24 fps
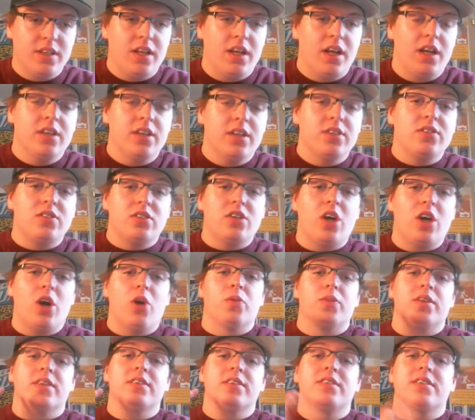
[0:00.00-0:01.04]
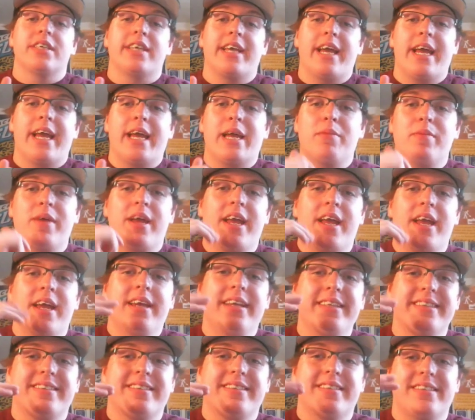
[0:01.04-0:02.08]
So, this game in
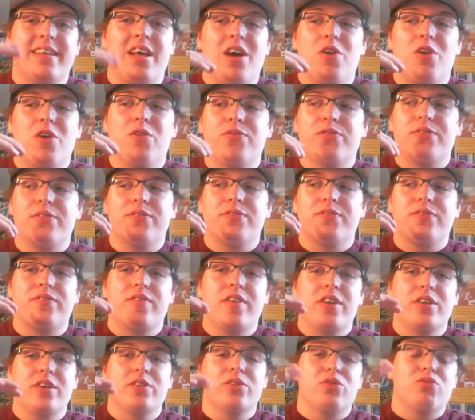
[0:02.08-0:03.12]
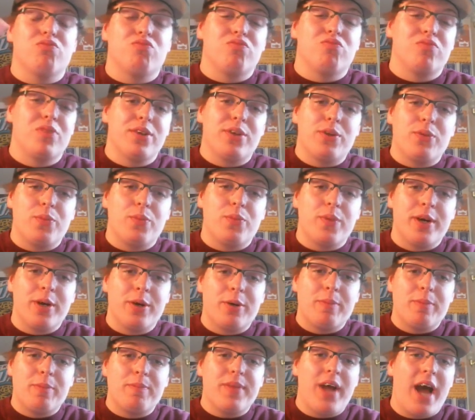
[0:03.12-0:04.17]
itself feels really
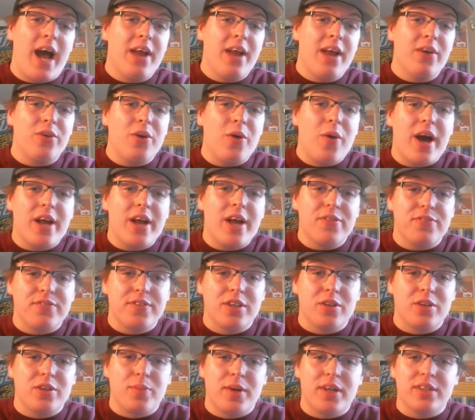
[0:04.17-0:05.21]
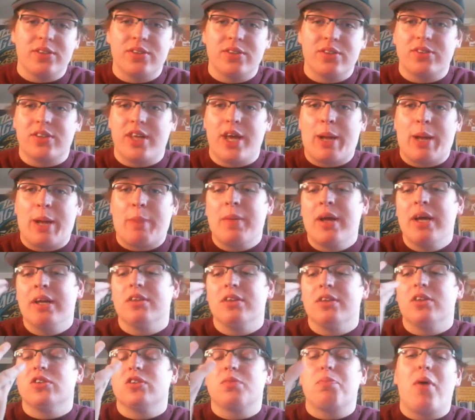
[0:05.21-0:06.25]
weird. I don't know how to feel about this game.
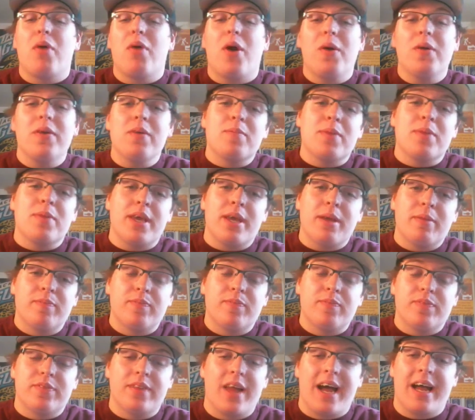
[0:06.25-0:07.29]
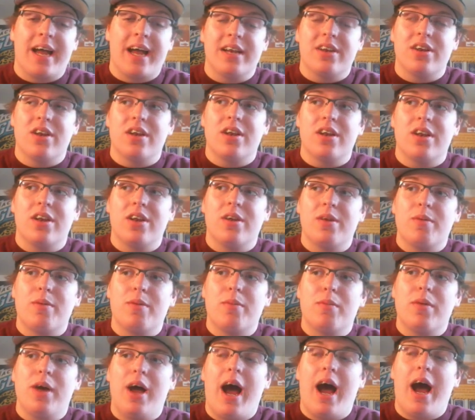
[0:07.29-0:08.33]
There's part of me that
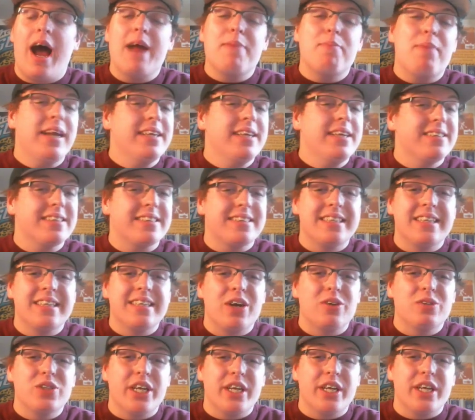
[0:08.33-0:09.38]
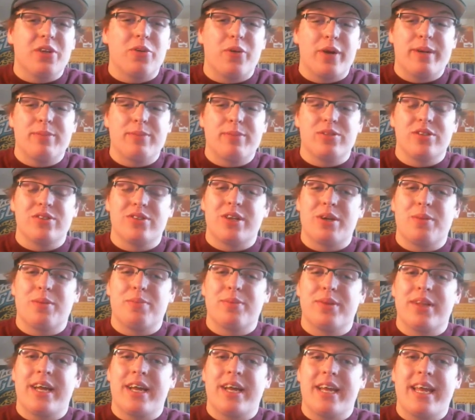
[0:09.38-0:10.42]
I basically know Jalen Ramsey's going to
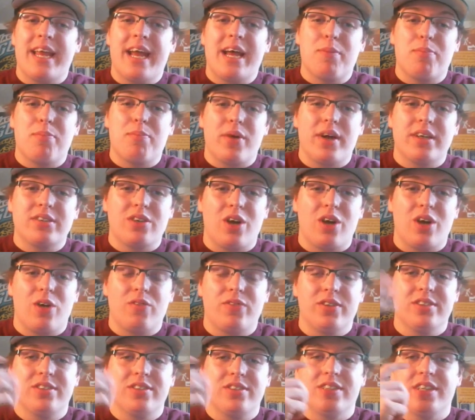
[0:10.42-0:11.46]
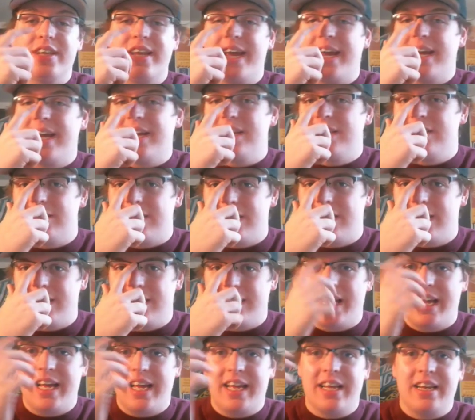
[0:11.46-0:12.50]
play. He had a press conference today, and he said
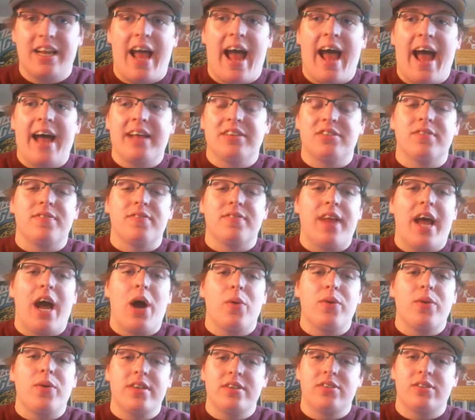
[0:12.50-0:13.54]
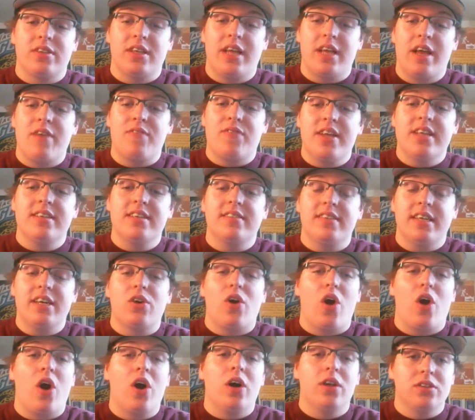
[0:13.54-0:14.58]
that as of now, he's if he's here
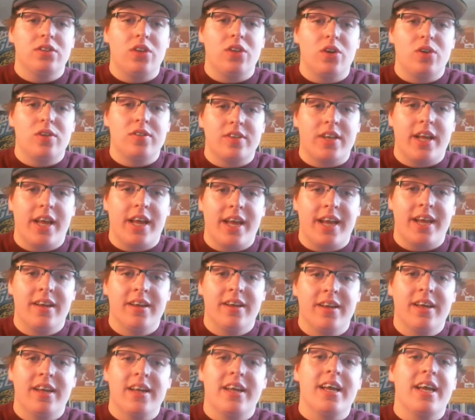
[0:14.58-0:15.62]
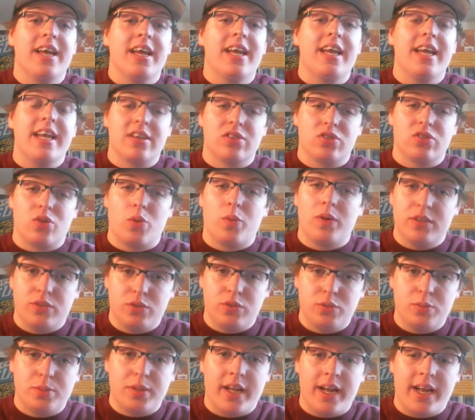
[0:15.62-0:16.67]
on Thursday, he is going
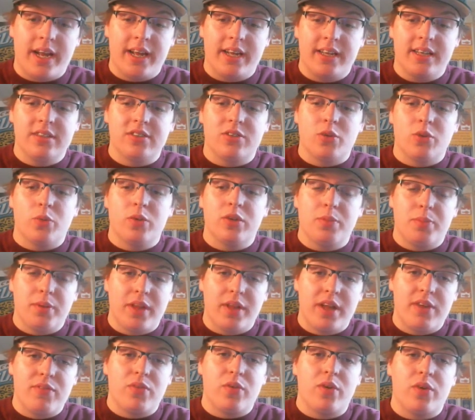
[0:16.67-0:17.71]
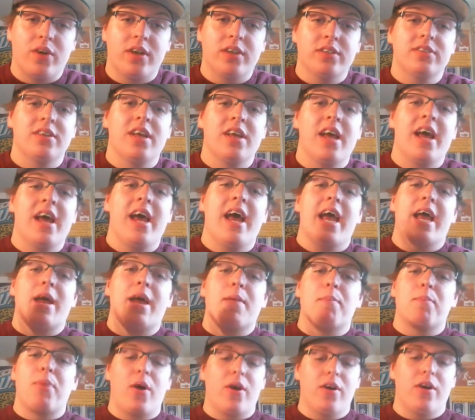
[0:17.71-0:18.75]
to play. He's going to play for us. And
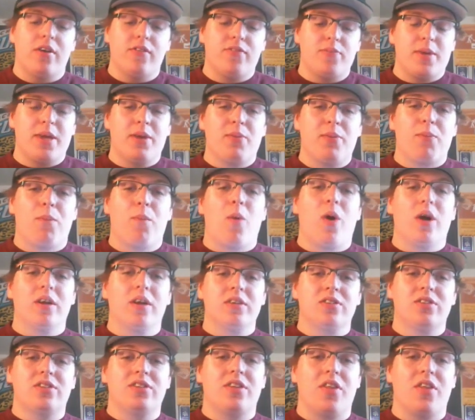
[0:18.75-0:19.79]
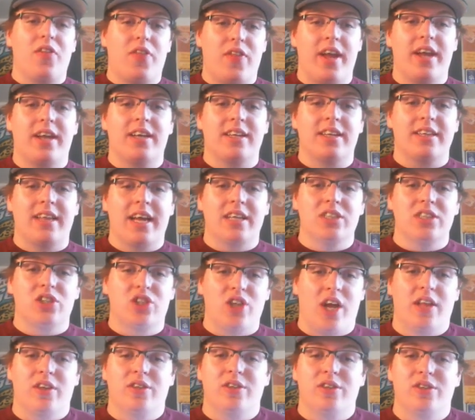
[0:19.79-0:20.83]
part of me wants to think that
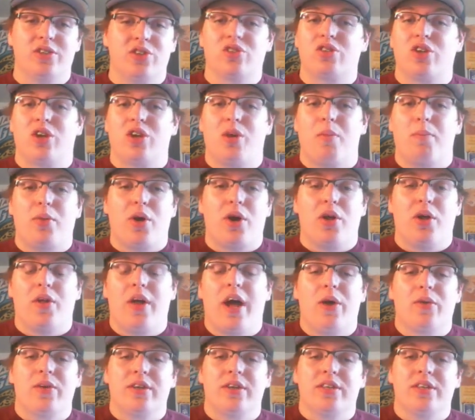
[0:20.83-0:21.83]
Jalen's just going to ball out, and he's a